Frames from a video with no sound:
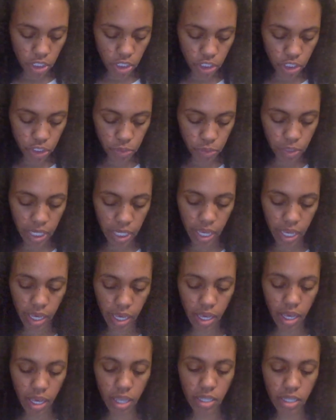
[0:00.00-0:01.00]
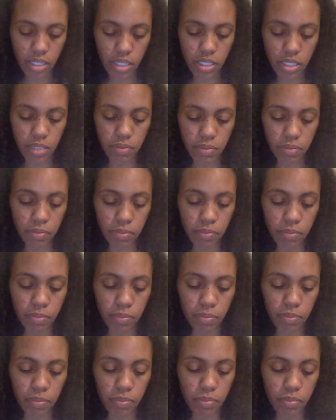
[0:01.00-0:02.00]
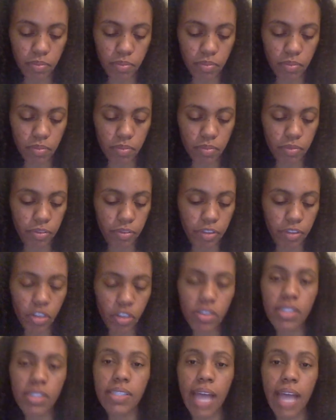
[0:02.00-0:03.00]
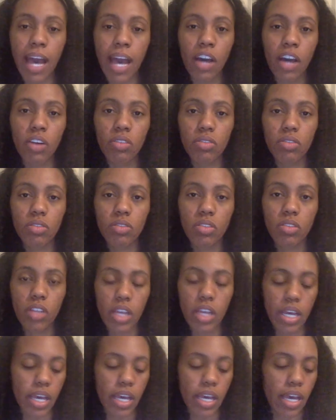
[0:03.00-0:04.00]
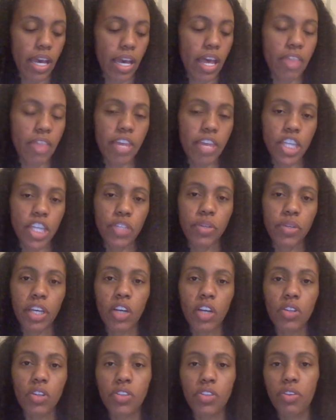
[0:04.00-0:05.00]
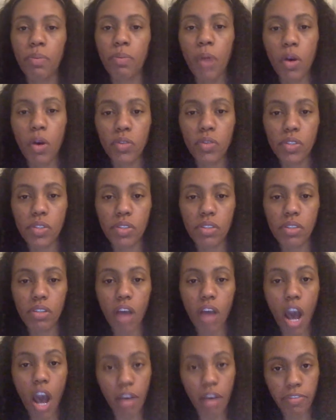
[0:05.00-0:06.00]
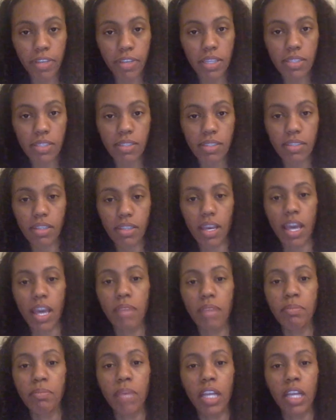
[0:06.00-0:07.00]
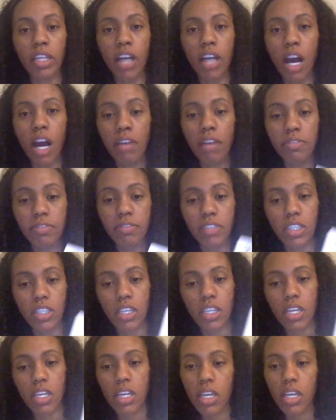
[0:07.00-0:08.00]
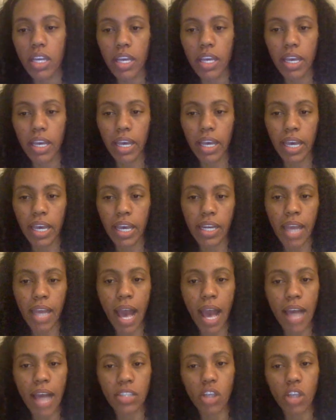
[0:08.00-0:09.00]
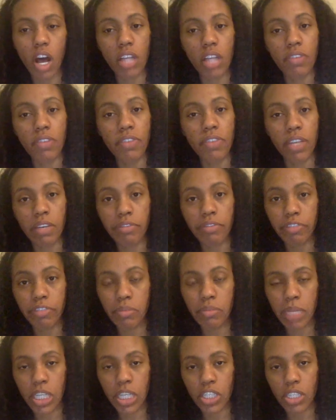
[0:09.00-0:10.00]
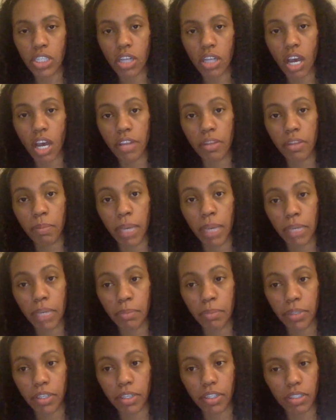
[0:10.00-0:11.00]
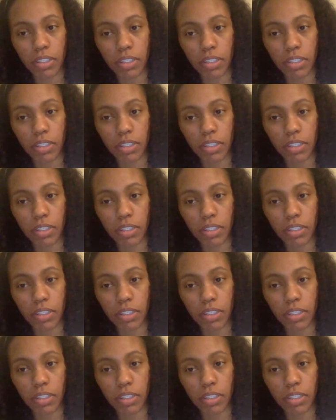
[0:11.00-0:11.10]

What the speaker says: You can fill this out, and then you can go to the post office and mail it off, and it has all of the information on the paper.